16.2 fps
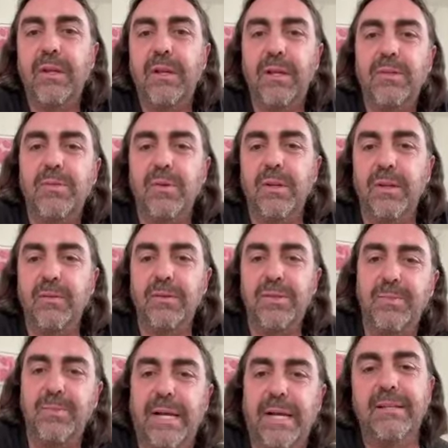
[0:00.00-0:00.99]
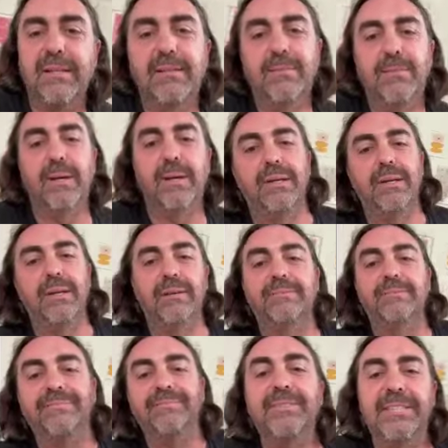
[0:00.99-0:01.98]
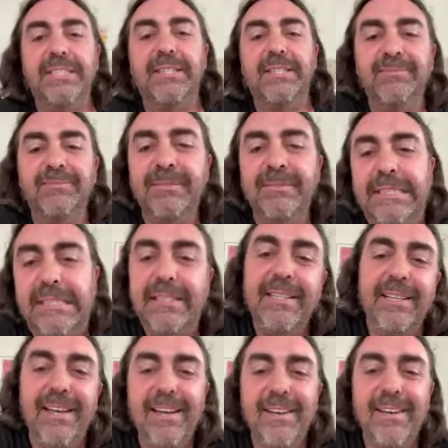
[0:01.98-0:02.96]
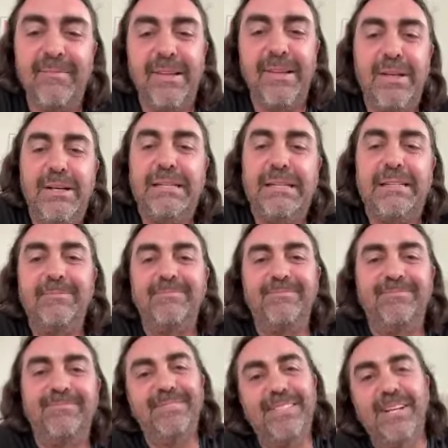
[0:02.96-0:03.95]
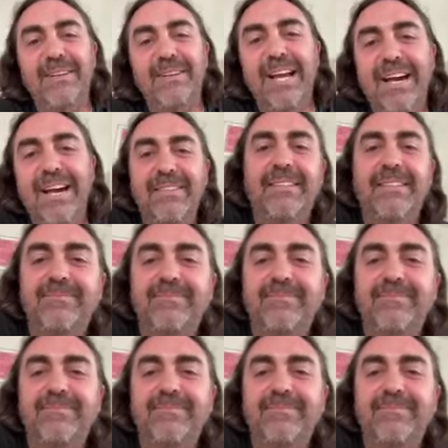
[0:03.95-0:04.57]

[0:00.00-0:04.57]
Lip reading: It's really respected by me. So yeah, there you go. There you have it.